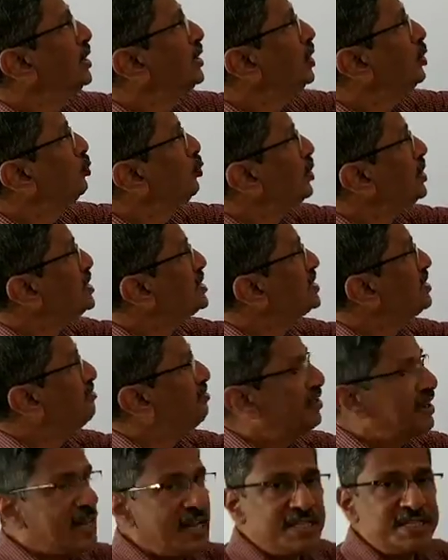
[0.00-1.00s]
Then once the
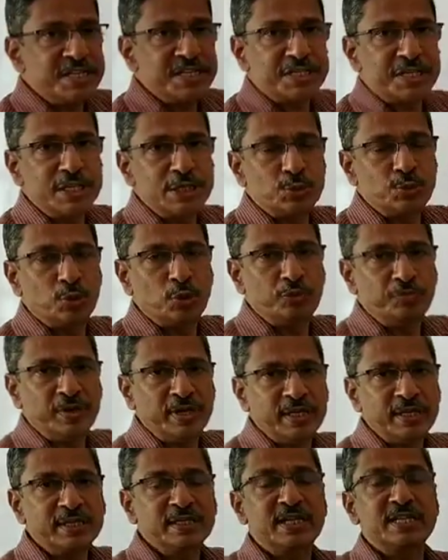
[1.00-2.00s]
fertilization is
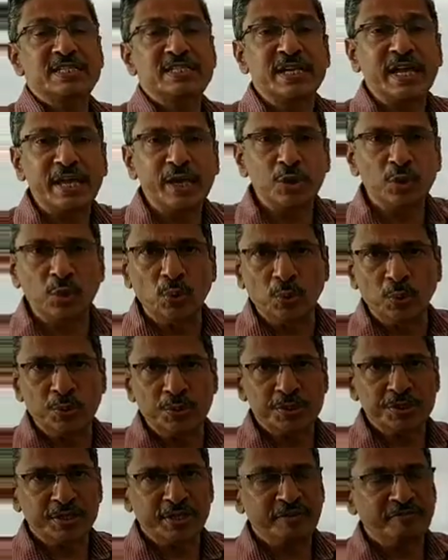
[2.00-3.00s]
over, the
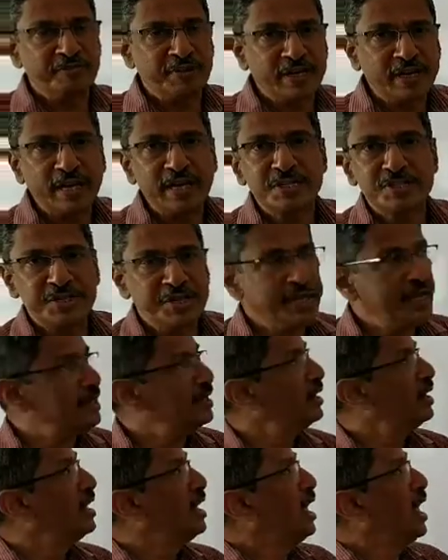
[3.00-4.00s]
zygote, the fertilized
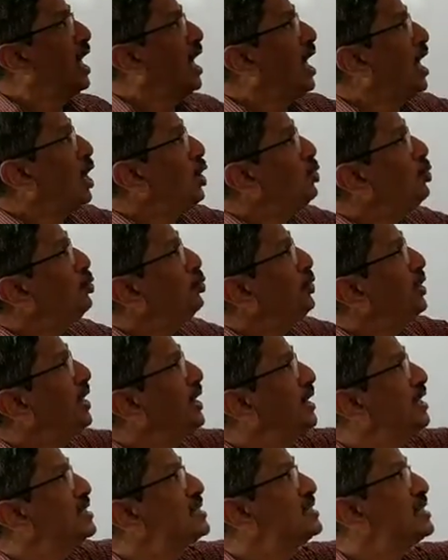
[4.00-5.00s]
egg, how
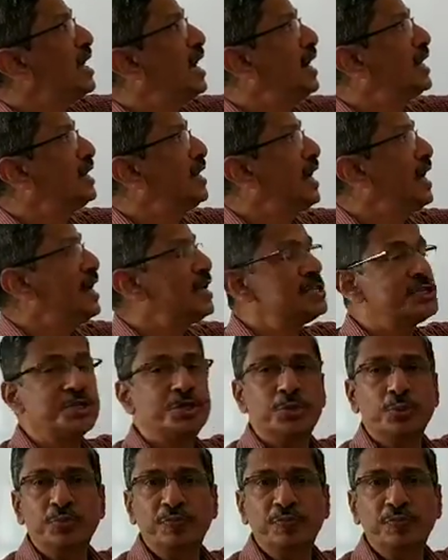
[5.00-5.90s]
it is attached